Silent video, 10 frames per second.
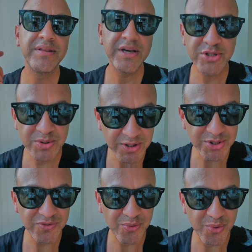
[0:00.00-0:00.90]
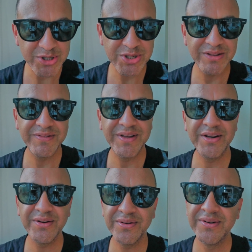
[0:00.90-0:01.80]
Thanks so much for watching the
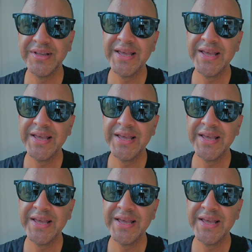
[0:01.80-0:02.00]
video.